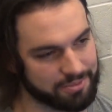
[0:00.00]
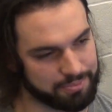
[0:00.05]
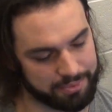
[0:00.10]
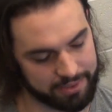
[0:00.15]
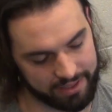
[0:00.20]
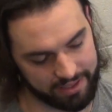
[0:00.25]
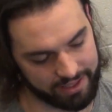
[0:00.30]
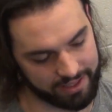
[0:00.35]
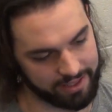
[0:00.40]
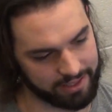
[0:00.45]

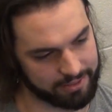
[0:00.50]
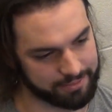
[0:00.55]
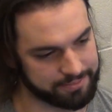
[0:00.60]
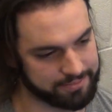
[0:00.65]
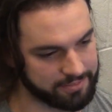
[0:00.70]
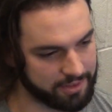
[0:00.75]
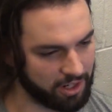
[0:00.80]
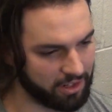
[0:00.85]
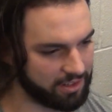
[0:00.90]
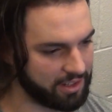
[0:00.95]
But
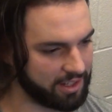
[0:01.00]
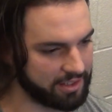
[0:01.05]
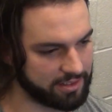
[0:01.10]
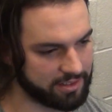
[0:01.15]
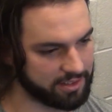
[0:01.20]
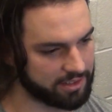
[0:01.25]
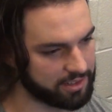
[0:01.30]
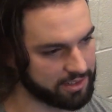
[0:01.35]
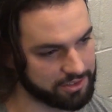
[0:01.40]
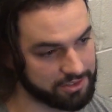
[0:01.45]
our line
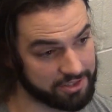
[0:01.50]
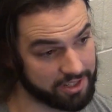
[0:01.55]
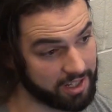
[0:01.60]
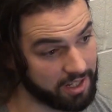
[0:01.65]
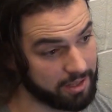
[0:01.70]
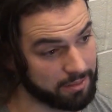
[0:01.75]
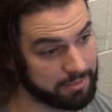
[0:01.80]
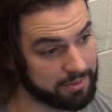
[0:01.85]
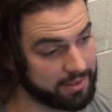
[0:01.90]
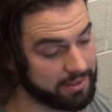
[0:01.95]
did a good
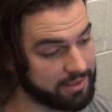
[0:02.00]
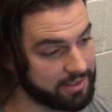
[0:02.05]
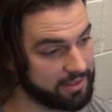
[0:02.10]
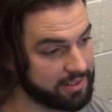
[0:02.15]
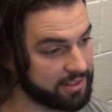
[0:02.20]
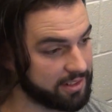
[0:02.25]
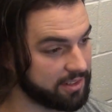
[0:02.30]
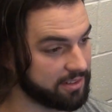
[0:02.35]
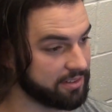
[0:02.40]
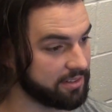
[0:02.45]
job, and
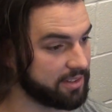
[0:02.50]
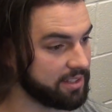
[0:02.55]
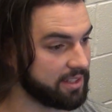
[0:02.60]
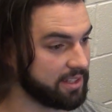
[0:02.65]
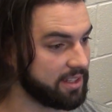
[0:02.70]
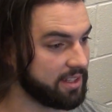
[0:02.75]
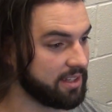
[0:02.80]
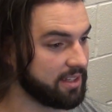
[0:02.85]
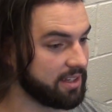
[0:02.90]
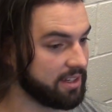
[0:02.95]
you know,
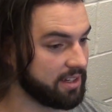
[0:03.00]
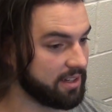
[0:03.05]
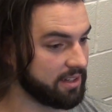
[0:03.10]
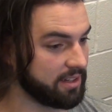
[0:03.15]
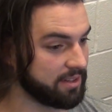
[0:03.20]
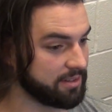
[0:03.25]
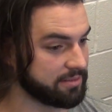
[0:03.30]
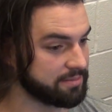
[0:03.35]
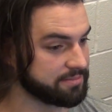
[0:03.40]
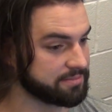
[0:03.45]

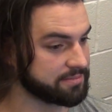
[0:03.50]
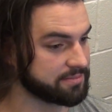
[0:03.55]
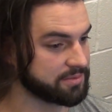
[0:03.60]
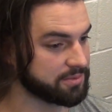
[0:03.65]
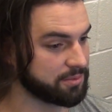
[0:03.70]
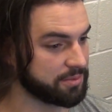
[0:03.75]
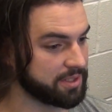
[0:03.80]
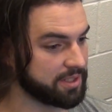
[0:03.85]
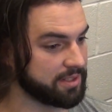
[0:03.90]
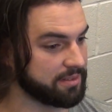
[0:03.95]

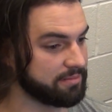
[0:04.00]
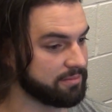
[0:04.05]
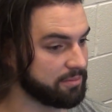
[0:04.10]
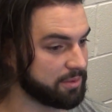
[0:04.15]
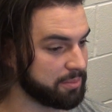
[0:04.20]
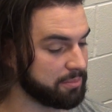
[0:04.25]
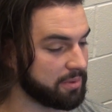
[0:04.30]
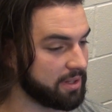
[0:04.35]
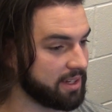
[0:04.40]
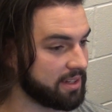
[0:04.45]
we
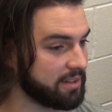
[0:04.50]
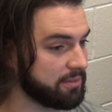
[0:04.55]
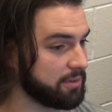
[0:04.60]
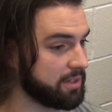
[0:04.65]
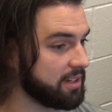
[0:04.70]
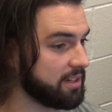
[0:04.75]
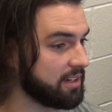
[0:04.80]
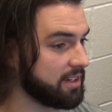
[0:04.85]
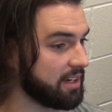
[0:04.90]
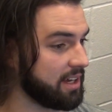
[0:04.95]

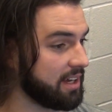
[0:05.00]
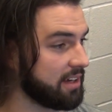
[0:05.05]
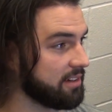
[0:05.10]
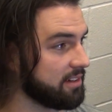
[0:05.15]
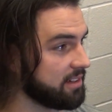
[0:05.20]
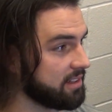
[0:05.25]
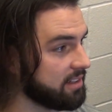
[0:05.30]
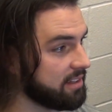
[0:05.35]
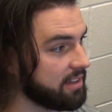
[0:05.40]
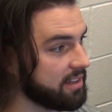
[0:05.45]

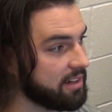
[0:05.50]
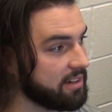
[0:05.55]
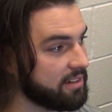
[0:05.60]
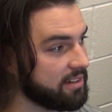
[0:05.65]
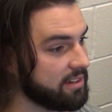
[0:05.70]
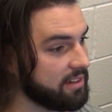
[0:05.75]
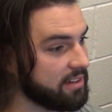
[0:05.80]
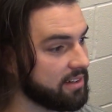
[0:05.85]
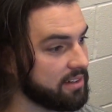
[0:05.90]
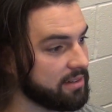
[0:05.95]
hung in there
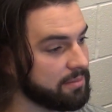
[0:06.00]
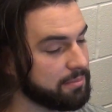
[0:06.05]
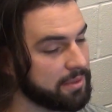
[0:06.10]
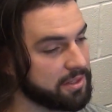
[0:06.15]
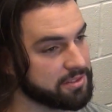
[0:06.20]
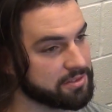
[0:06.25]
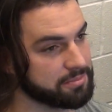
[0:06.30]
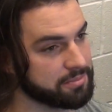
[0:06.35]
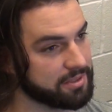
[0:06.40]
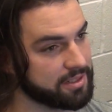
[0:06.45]
and
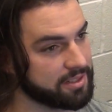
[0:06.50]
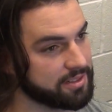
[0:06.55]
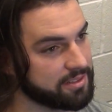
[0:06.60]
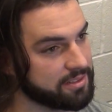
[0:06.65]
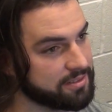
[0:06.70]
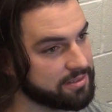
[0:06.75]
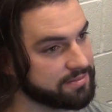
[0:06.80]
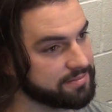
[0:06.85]
made some plays.